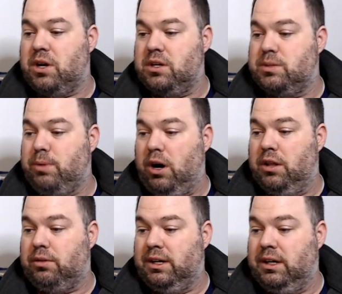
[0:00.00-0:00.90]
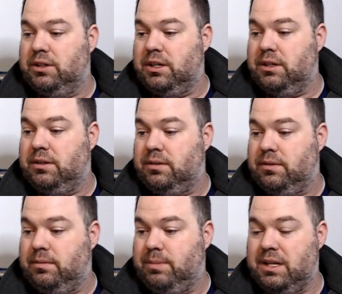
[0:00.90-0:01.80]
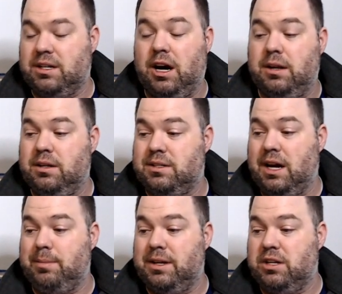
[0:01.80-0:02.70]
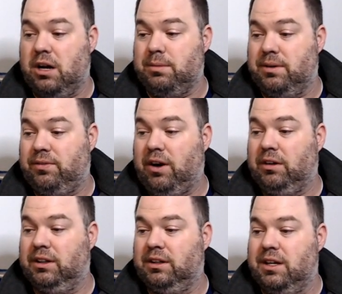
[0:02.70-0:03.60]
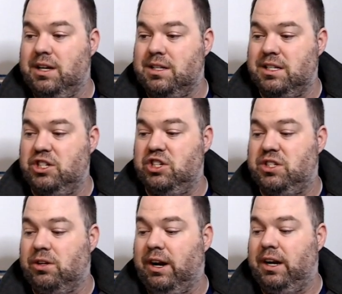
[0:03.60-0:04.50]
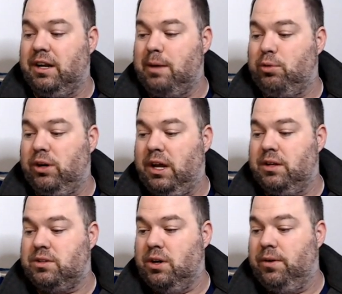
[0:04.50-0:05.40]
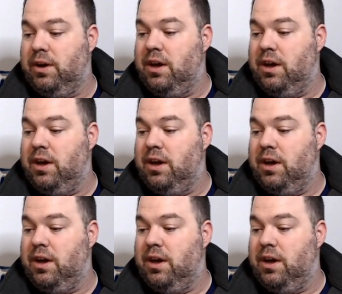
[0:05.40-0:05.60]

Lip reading: Spawn 300, signed by Todd McFarlane, CGC graded 9.8. So